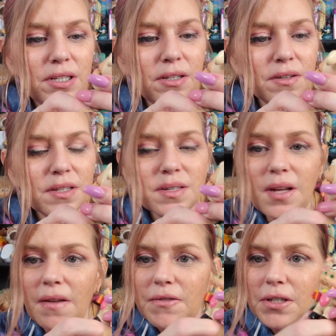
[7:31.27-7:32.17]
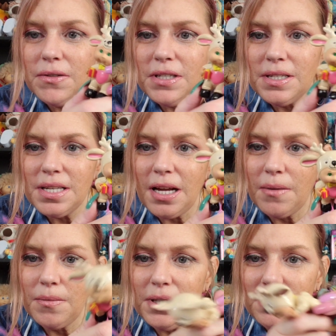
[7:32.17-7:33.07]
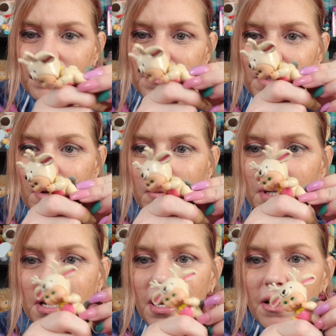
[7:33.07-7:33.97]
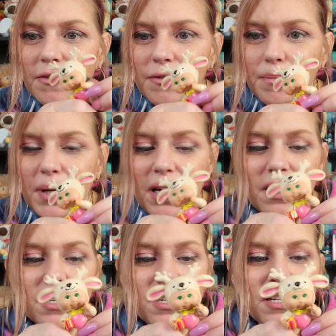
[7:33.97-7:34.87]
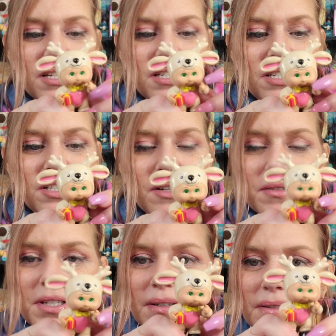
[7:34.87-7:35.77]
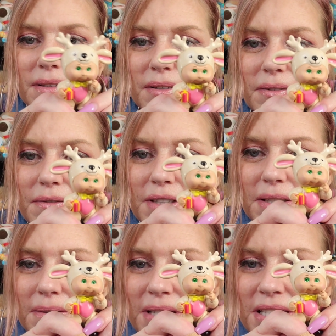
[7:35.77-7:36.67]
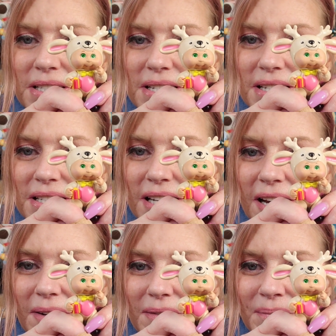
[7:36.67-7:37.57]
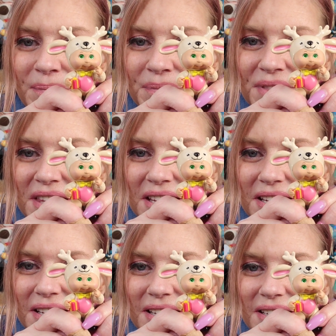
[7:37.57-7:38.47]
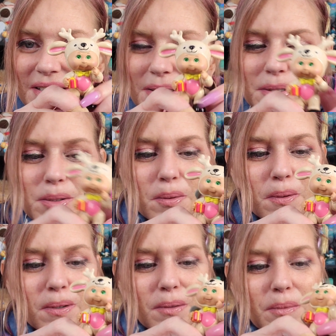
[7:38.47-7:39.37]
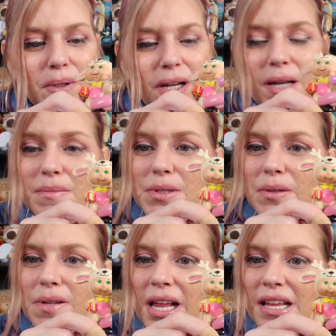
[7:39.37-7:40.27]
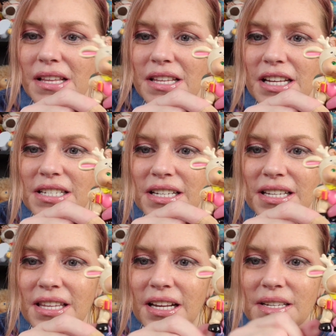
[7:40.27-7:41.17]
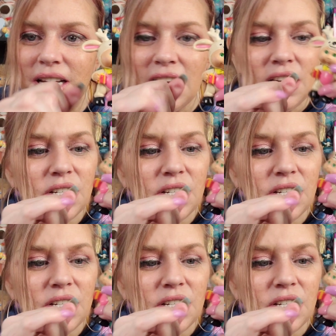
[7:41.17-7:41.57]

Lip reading: You know, the soft cuties that we know and love. But, you know, they're little figurines now. It's adorable. I'm so glad that they did this.